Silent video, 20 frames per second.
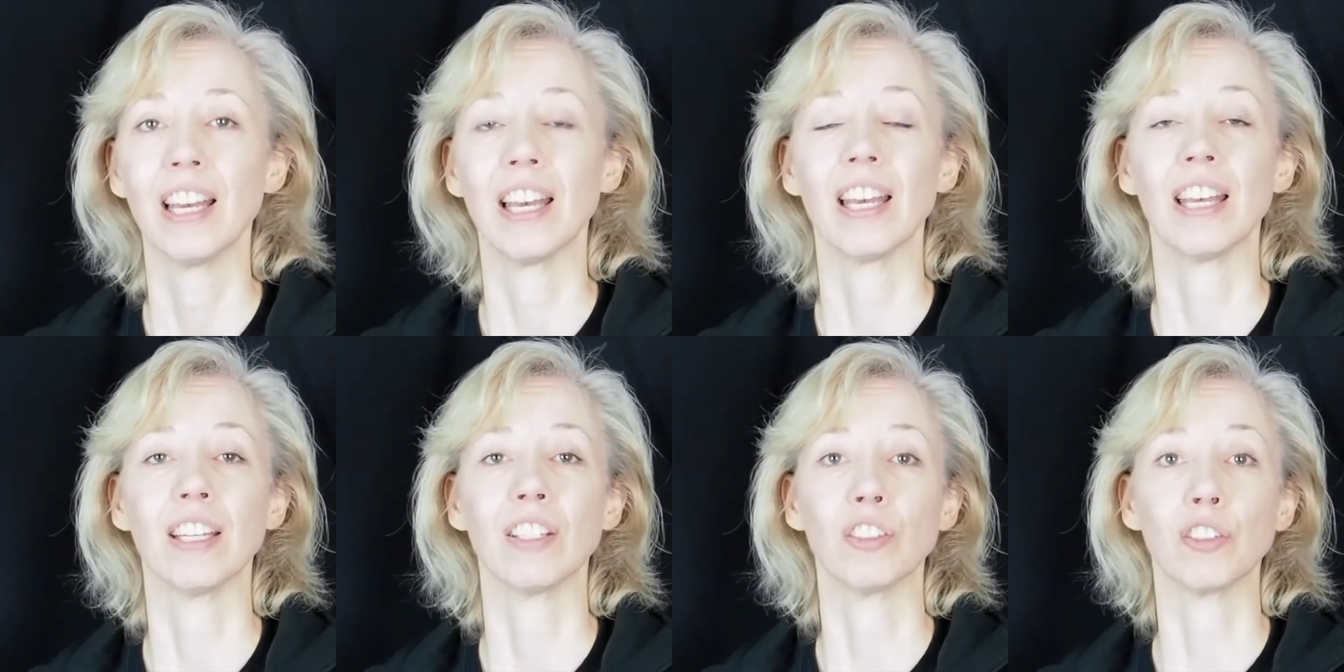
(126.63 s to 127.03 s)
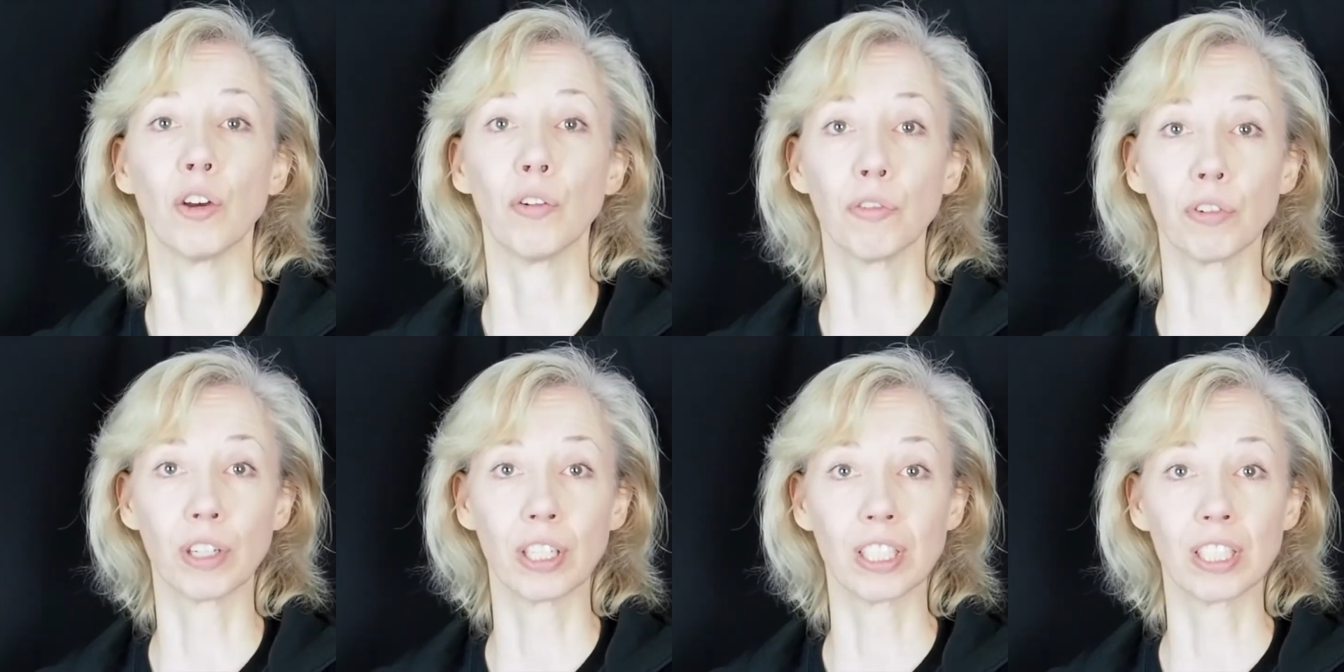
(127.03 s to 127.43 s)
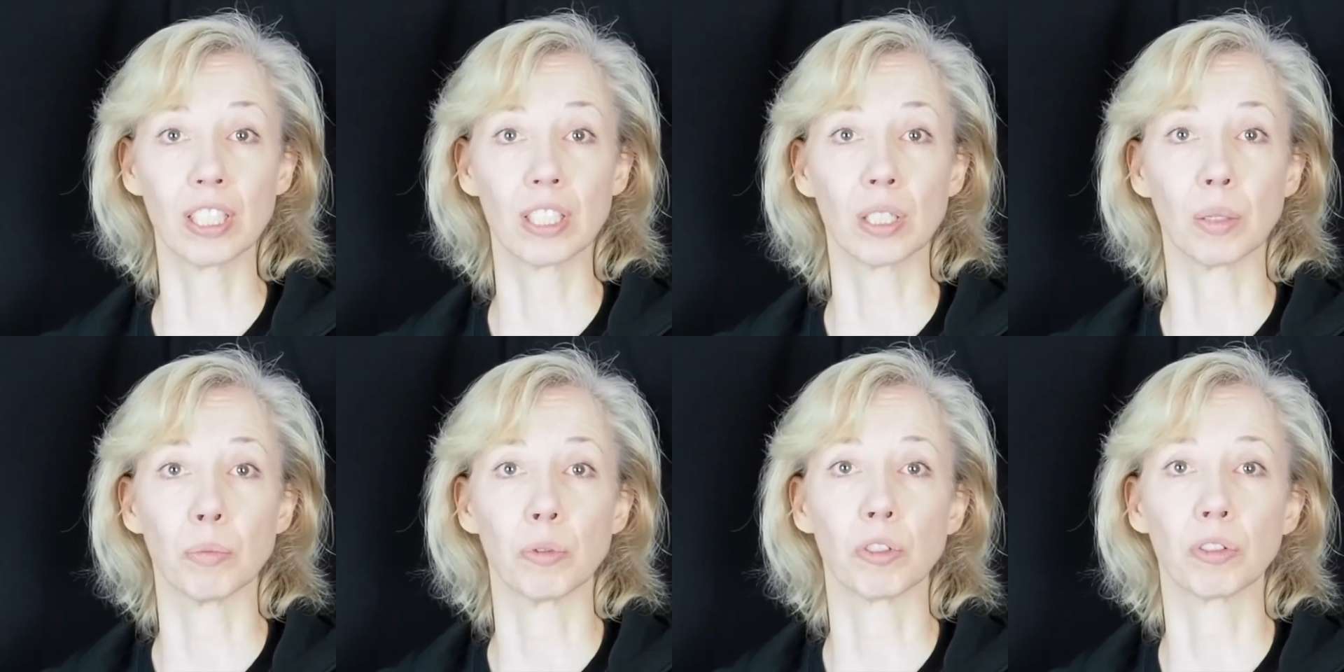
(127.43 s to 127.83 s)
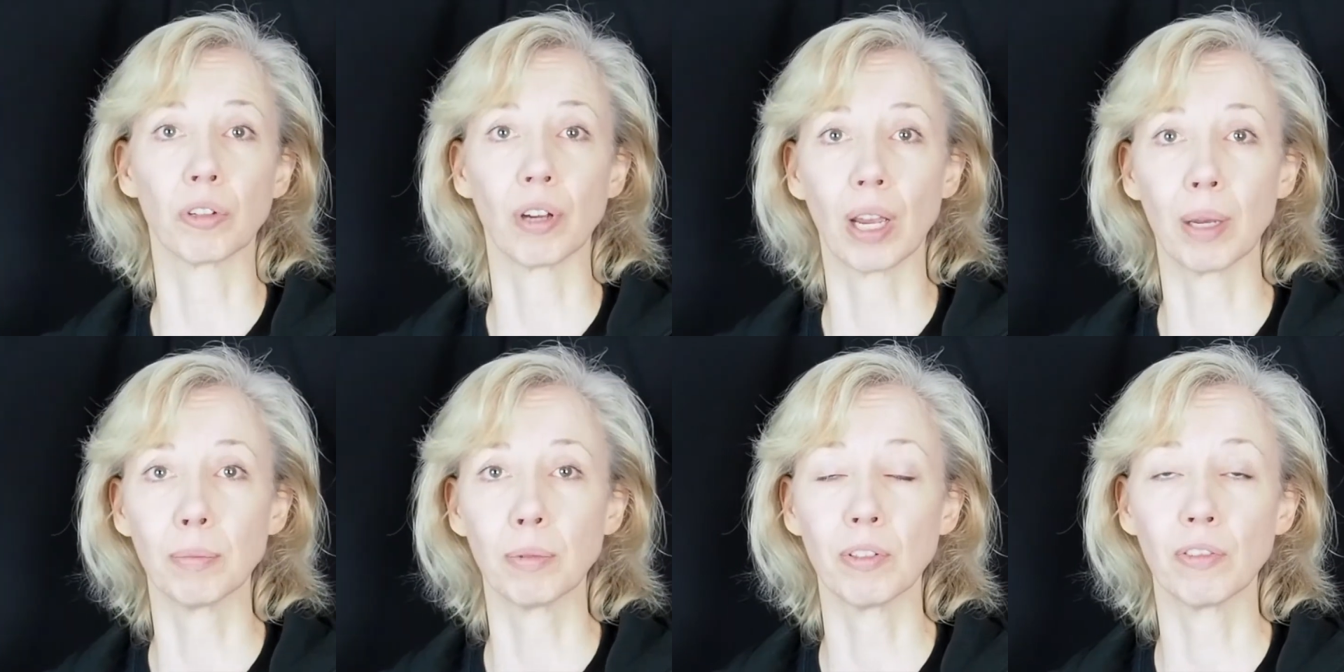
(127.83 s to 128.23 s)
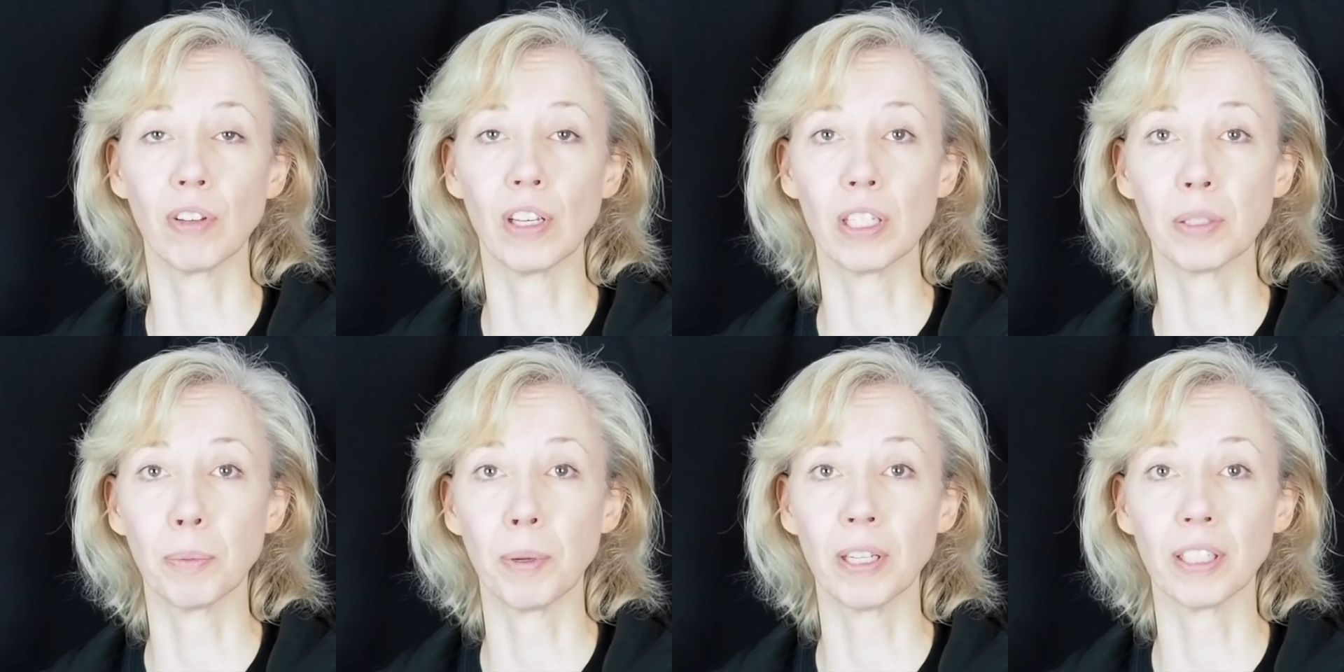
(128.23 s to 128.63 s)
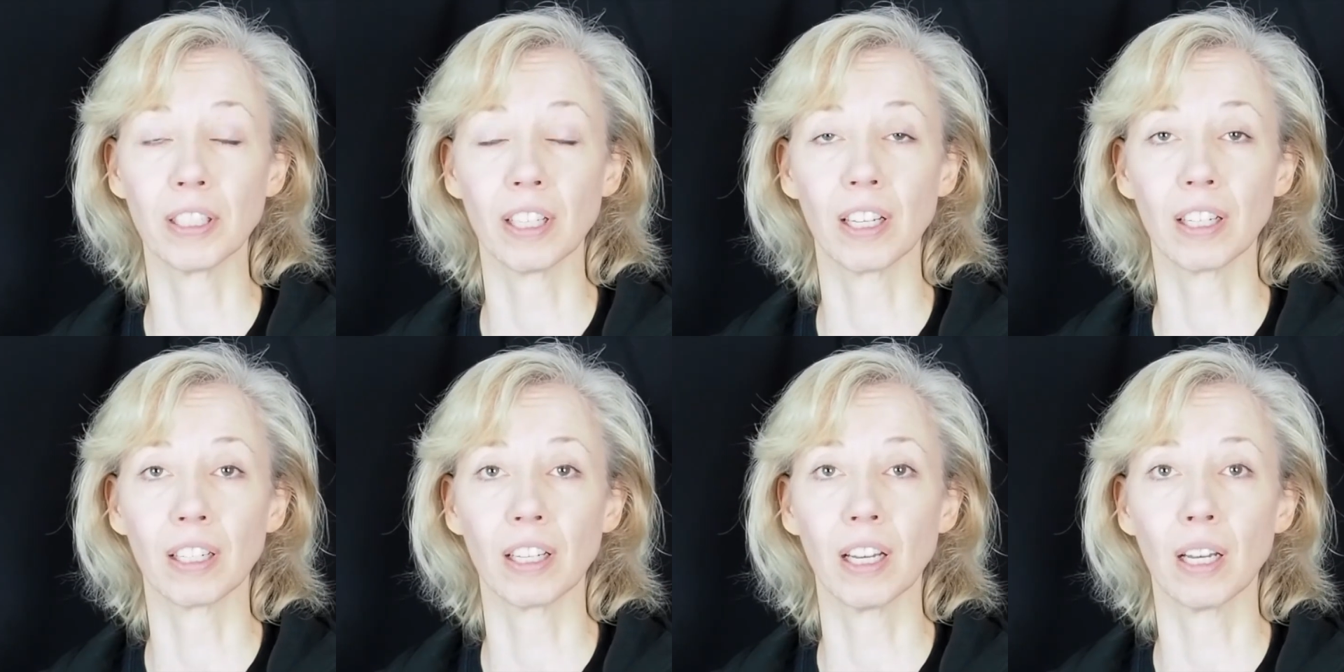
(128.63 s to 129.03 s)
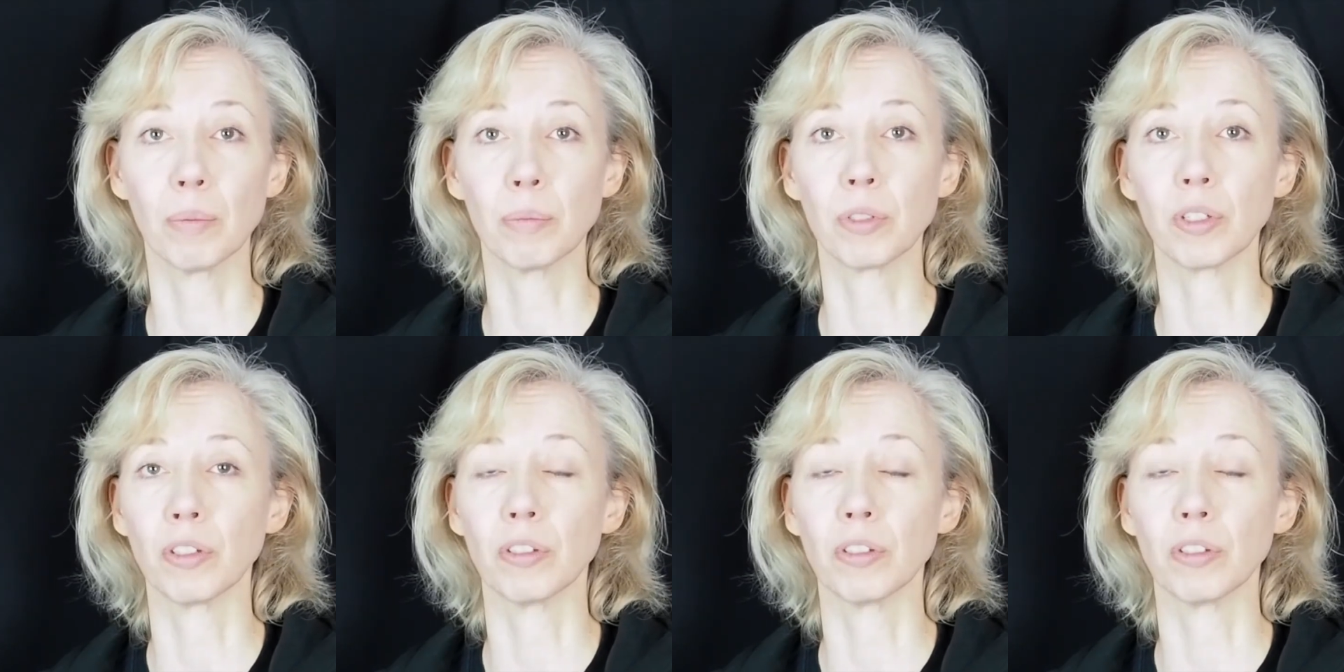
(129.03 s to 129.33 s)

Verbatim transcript: And don't forget to subscribe to Facepaint dot com so